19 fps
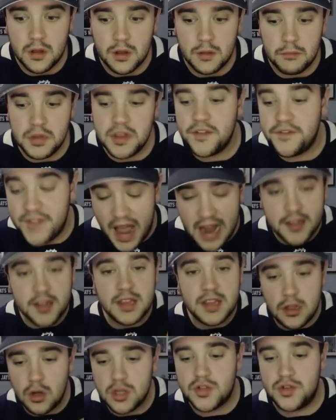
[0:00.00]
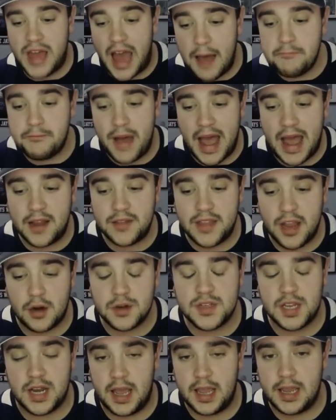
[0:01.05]
But the fact that they looked that bad there
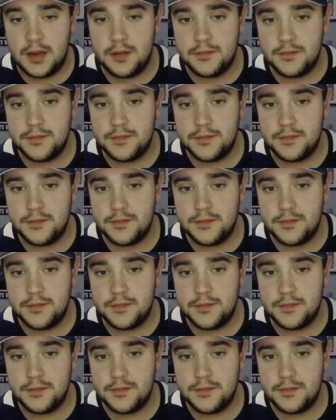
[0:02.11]
tonight,